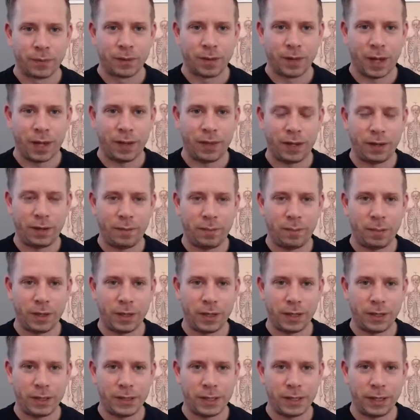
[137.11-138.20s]
and then
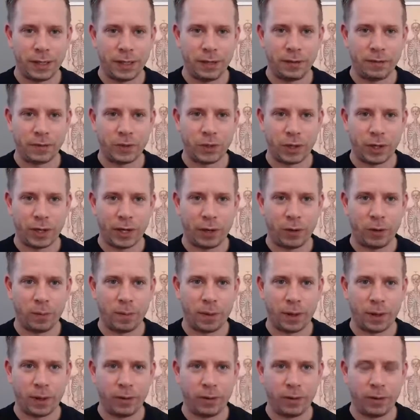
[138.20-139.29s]
begin to lift your
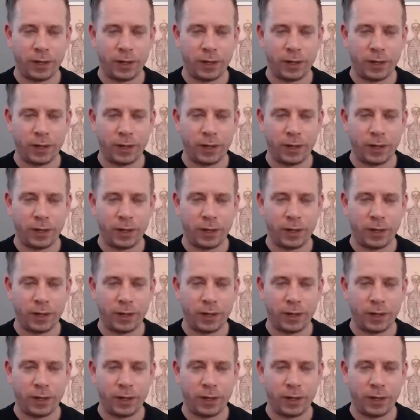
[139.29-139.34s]
elbow